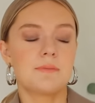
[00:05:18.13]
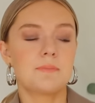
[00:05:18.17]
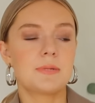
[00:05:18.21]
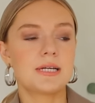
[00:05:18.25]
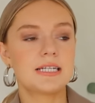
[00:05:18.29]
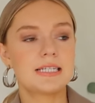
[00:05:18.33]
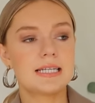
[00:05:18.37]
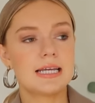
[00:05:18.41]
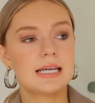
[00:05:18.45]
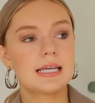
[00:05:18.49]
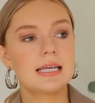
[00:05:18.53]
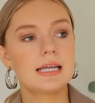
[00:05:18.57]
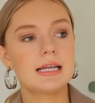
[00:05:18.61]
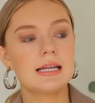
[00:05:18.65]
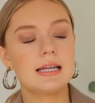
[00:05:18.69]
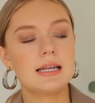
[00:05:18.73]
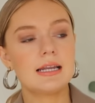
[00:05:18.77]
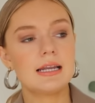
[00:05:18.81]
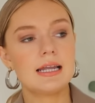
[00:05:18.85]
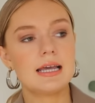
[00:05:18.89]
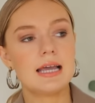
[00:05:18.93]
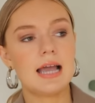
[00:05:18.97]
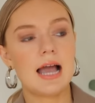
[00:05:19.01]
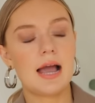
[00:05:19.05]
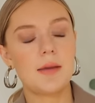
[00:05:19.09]

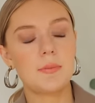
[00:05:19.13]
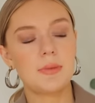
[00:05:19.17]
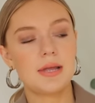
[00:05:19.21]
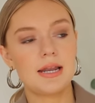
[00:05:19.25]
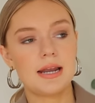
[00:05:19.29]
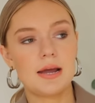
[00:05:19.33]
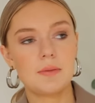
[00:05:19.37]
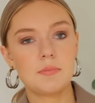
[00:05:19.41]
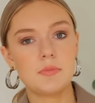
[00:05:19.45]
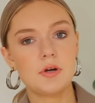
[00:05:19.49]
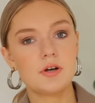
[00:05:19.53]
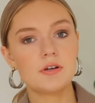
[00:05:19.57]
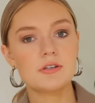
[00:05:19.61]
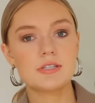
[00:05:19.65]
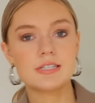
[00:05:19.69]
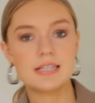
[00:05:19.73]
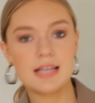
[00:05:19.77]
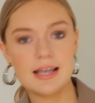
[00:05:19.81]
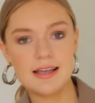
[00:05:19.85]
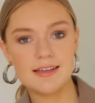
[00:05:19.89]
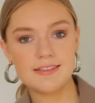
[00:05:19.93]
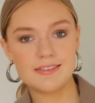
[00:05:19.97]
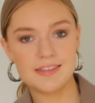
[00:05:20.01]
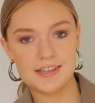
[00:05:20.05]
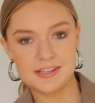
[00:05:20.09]
Particularly, I mean, I'm not
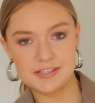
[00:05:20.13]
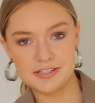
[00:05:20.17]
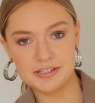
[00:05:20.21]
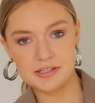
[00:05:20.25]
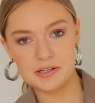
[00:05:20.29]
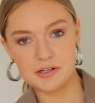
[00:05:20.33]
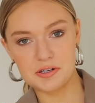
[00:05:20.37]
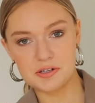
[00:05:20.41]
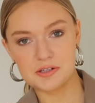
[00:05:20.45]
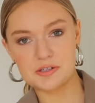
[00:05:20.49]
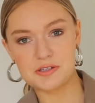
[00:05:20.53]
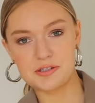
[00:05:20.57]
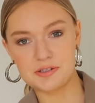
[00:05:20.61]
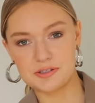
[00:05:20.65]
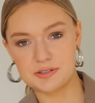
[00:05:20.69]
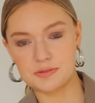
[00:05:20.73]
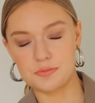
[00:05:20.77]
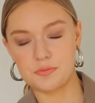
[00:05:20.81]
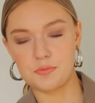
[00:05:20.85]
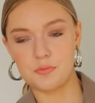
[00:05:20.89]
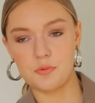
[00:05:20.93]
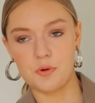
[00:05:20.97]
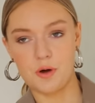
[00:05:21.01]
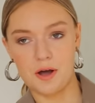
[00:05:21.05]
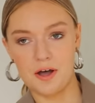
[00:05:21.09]
saying this look
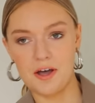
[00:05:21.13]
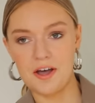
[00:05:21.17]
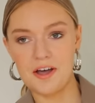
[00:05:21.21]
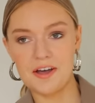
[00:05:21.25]
doesn't work.